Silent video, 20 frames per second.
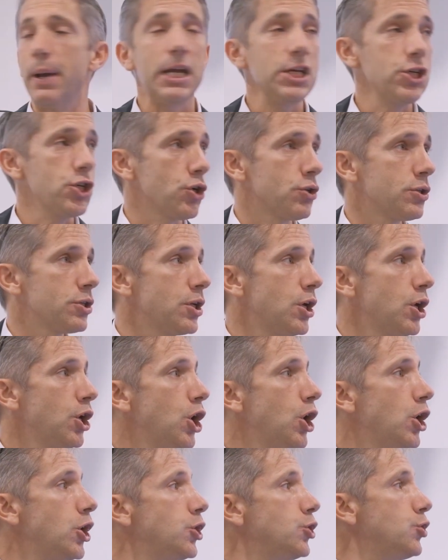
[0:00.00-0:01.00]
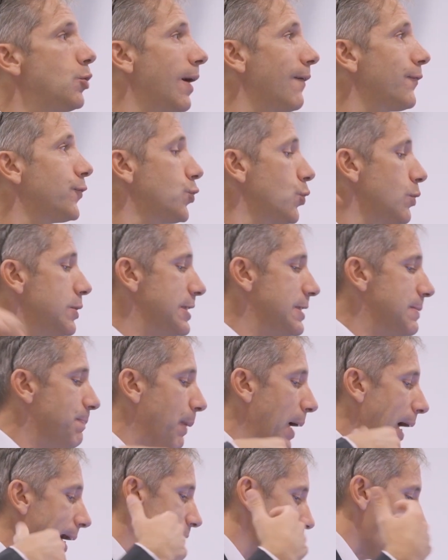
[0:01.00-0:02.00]
courses, but also a
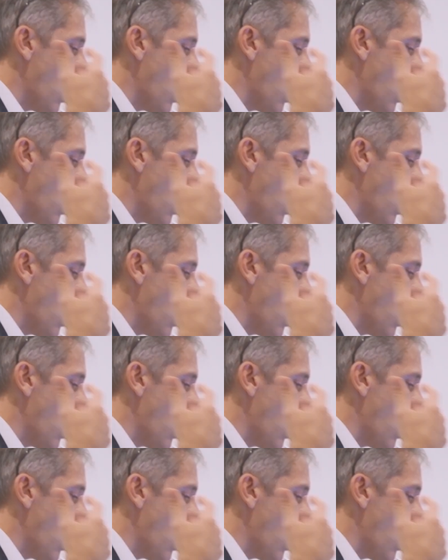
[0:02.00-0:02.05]
courses